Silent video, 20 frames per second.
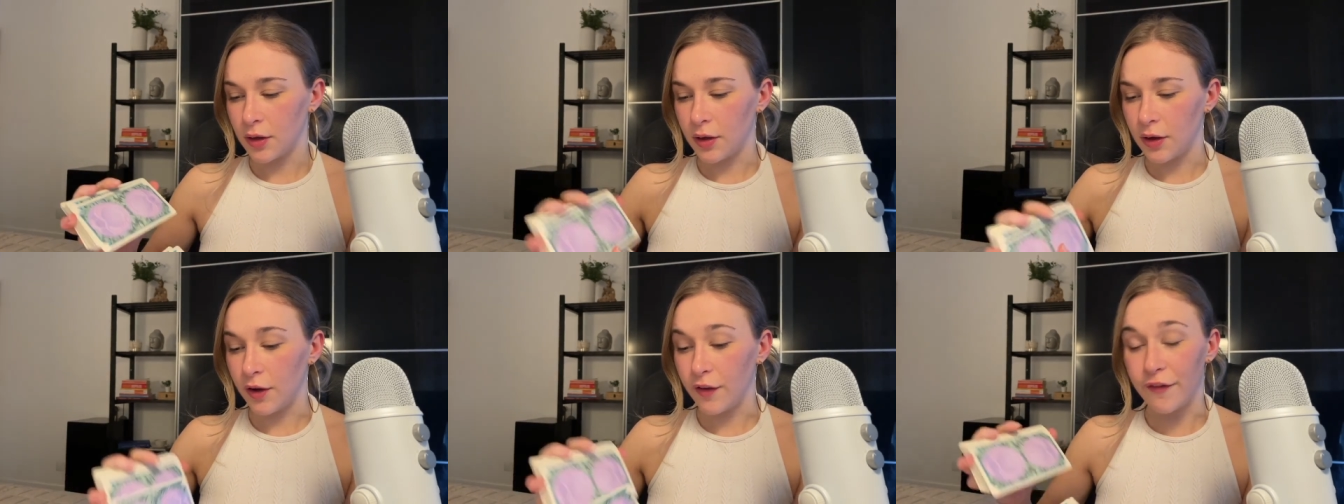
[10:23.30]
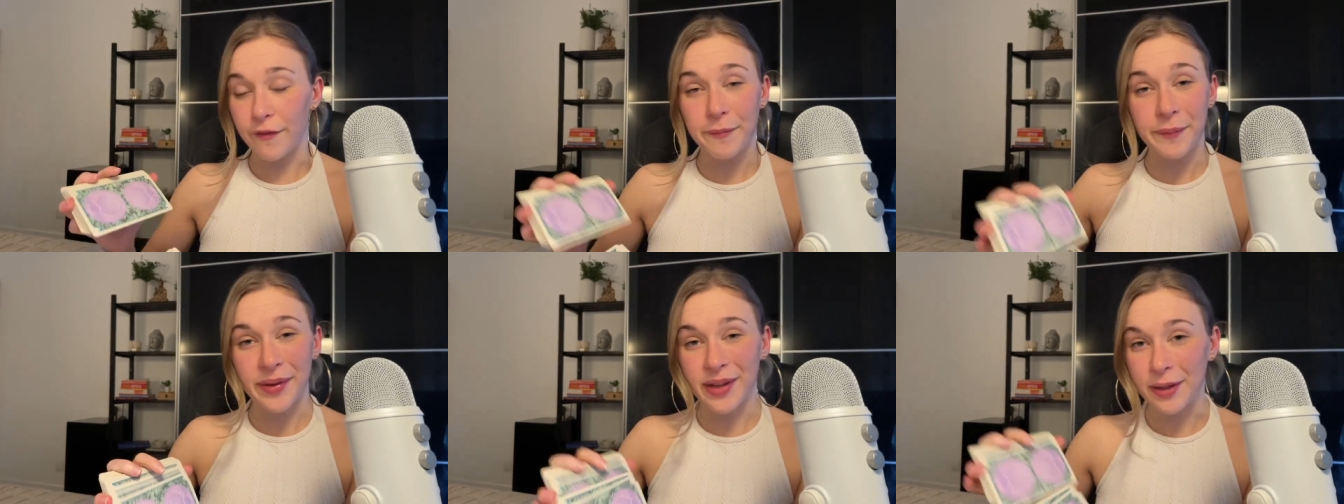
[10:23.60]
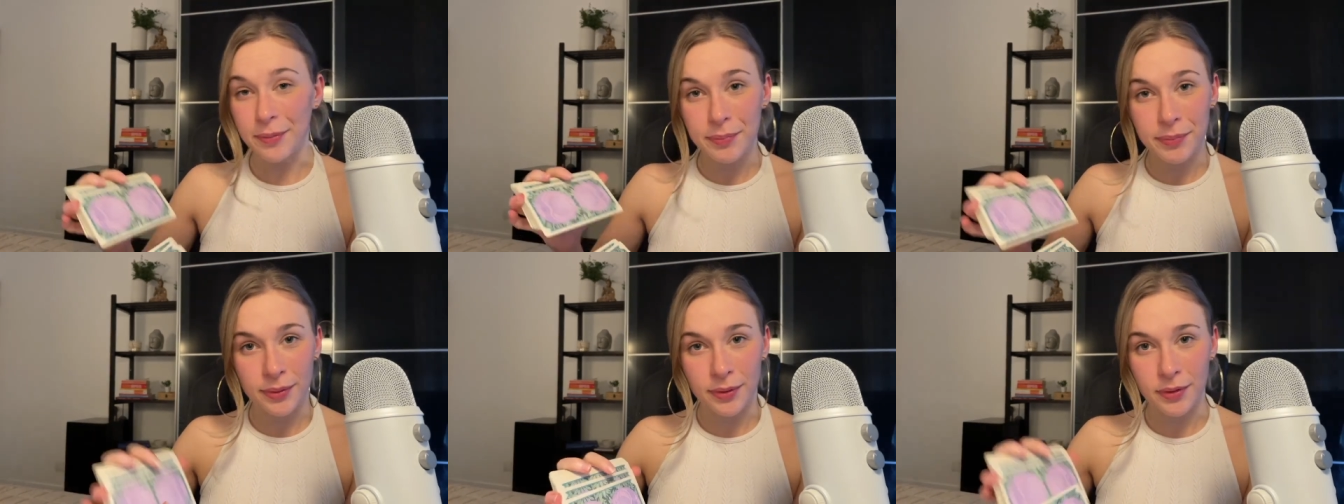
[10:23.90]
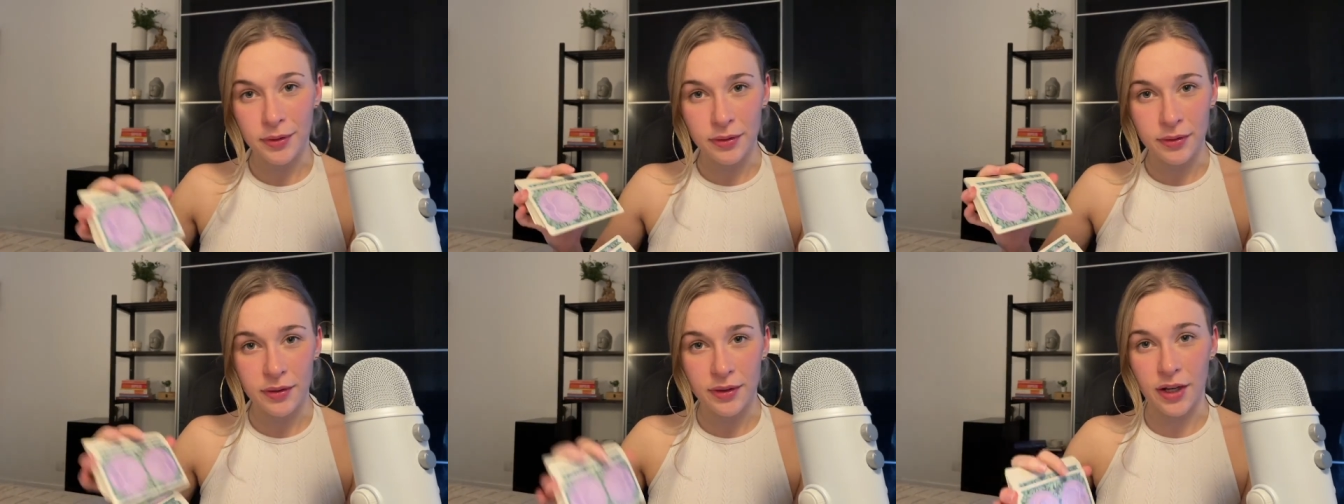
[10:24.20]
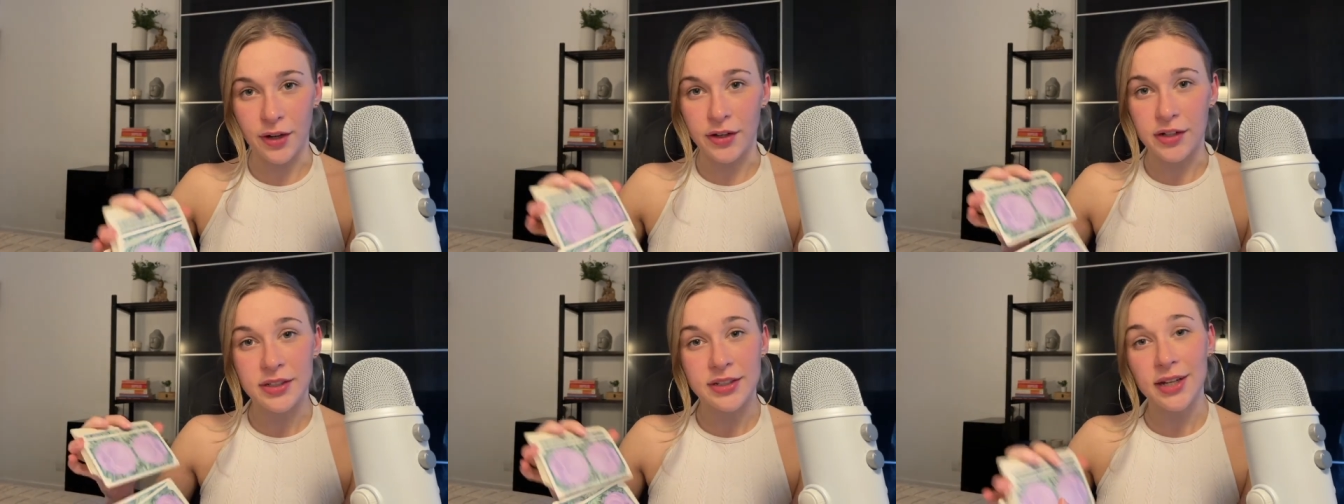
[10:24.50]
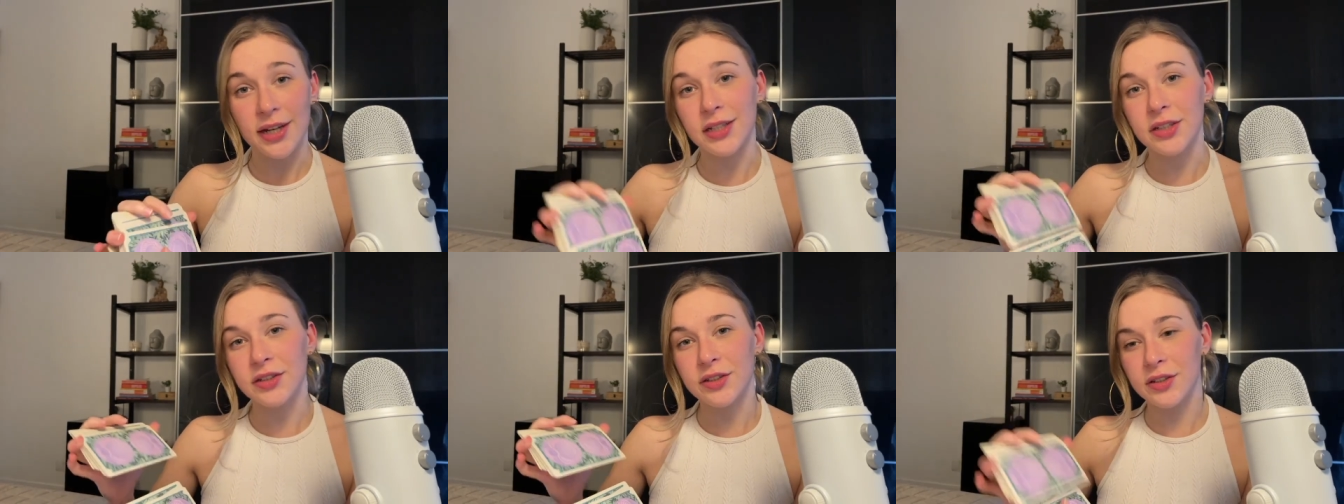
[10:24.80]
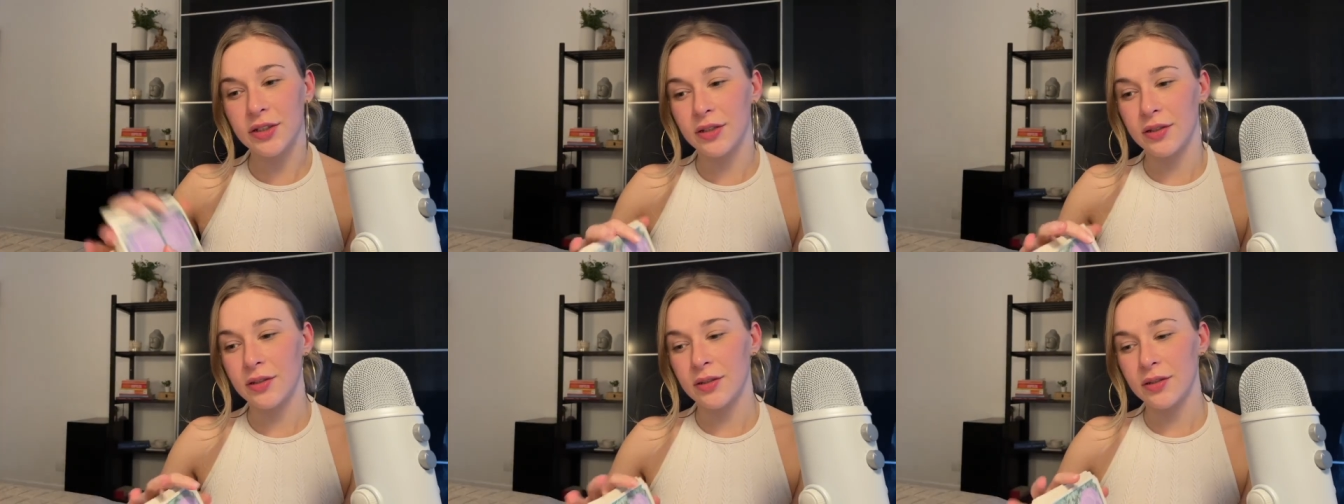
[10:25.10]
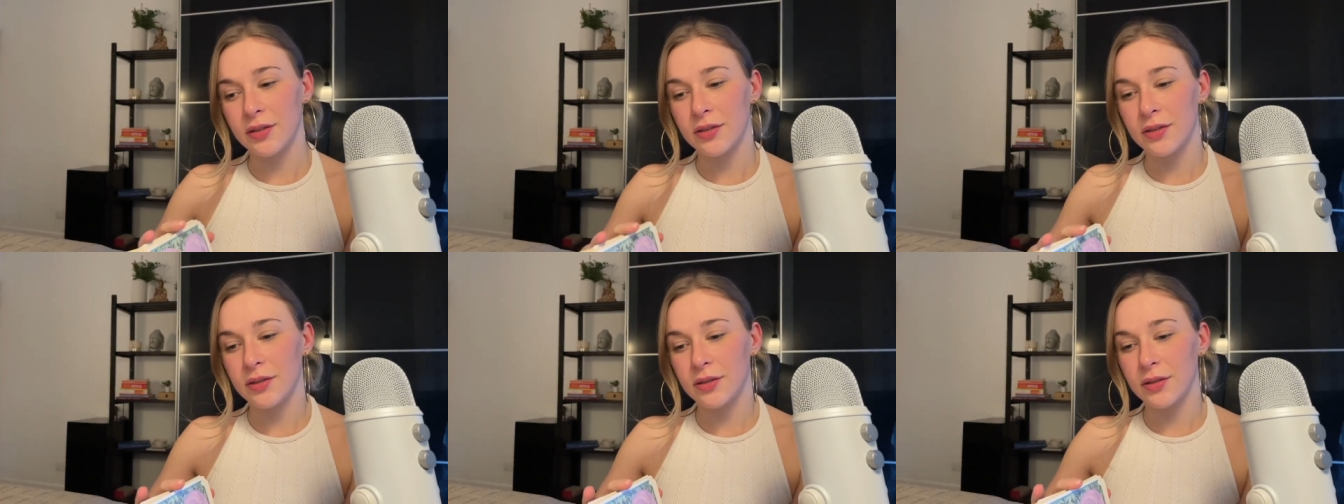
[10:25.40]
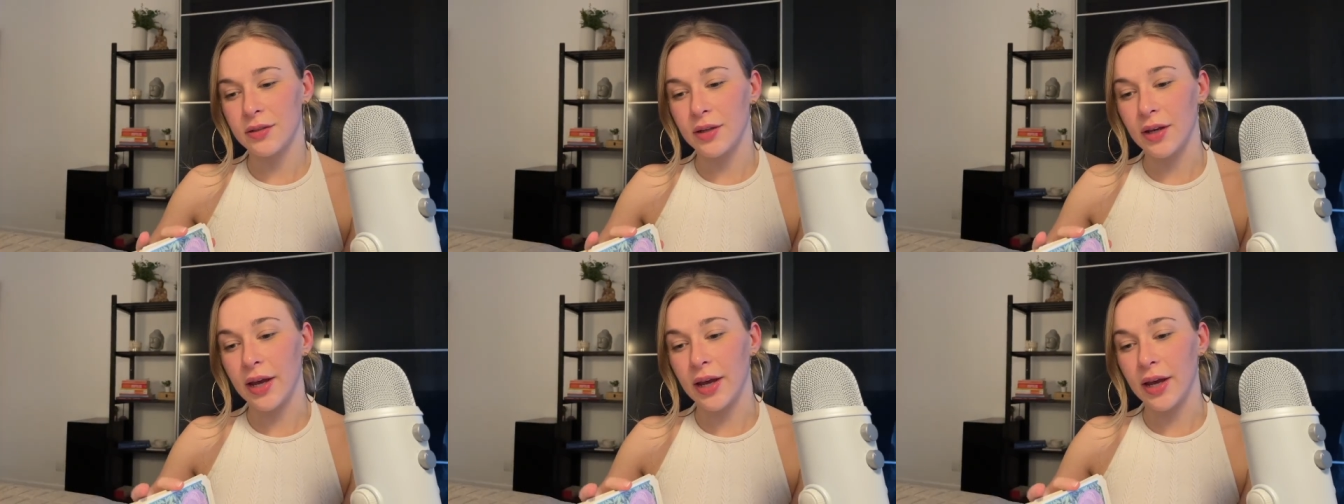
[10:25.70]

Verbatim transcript: of people, their intentions,